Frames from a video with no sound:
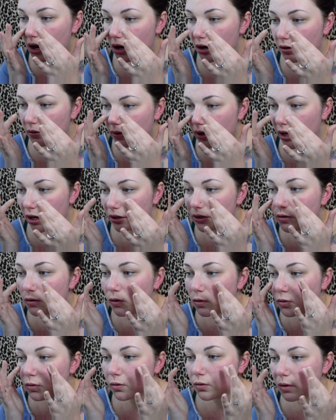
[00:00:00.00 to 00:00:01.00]
around
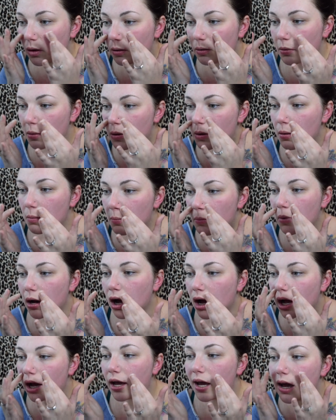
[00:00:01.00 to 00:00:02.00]
all
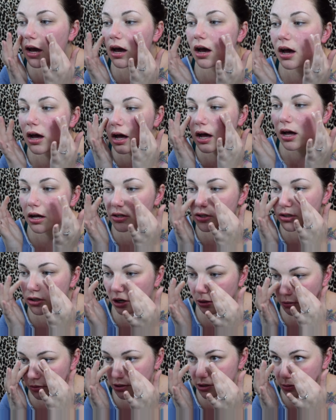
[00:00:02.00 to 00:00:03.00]
my
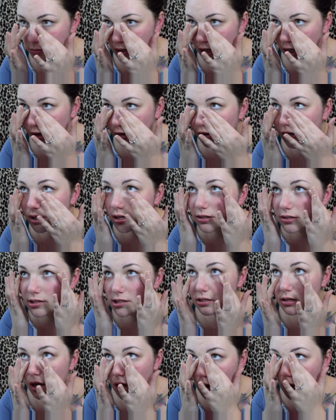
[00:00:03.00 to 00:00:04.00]
troublesome
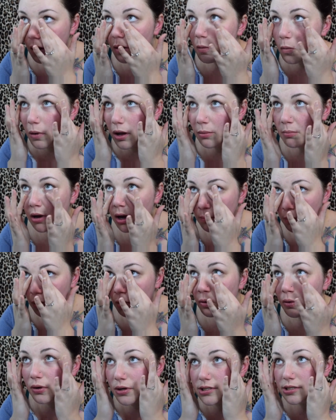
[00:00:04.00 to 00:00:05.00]
areas where my
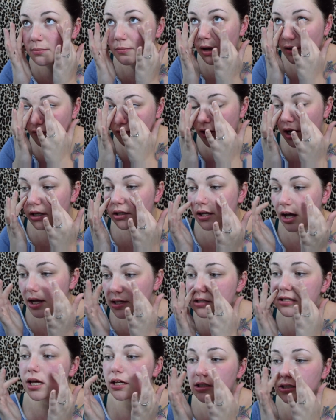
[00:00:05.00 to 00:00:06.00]
pores and my fine
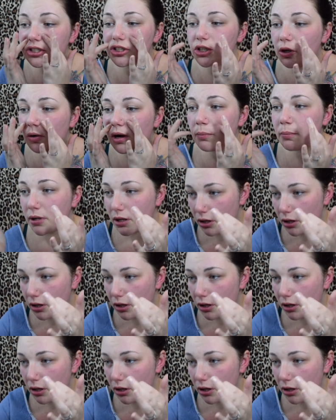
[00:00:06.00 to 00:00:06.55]
lines like to show up a